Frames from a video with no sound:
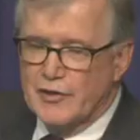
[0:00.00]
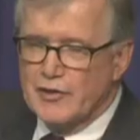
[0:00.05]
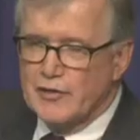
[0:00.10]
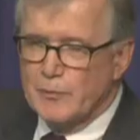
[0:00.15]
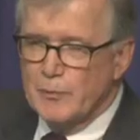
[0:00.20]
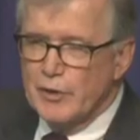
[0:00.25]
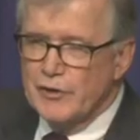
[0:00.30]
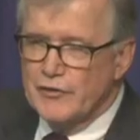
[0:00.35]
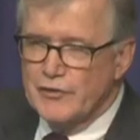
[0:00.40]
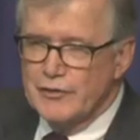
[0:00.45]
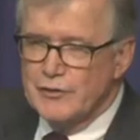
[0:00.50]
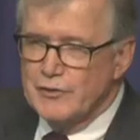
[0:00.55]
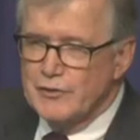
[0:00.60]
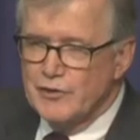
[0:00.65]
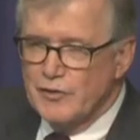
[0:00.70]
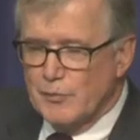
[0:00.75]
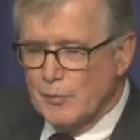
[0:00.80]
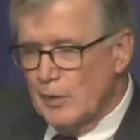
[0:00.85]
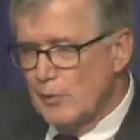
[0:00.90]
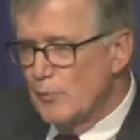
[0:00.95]
explicit.
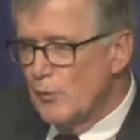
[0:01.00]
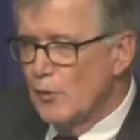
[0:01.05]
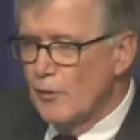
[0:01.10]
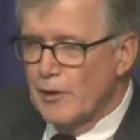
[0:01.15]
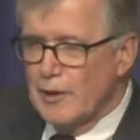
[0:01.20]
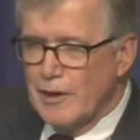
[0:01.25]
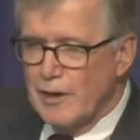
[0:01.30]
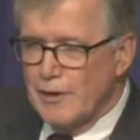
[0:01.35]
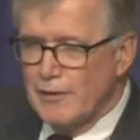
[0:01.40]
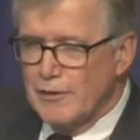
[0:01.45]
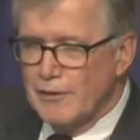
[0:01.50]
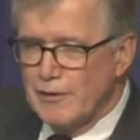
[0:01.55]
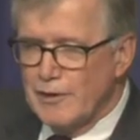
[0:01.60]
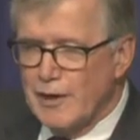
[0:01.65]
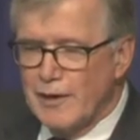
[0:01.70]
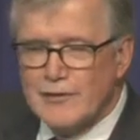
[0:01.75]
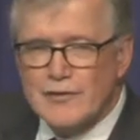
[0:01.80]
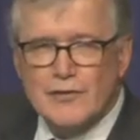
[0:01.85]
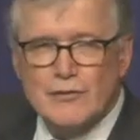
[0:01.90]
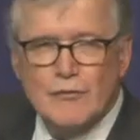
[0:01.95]
You spend more to hire
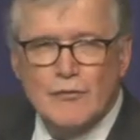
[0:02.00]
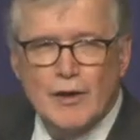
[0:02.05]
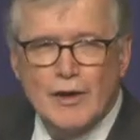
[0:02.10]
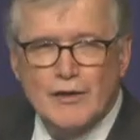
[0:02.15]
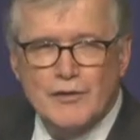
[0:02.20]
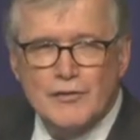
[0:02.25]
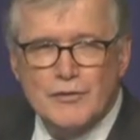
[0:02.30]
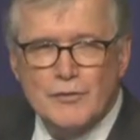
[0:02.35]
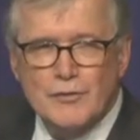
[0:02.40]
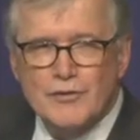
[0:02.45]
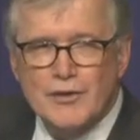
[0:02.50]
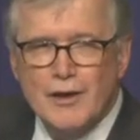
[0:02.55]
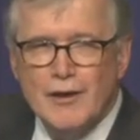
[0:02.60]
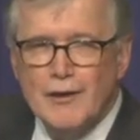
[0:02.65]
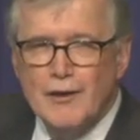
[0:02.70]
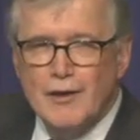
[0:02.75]
tax advisors.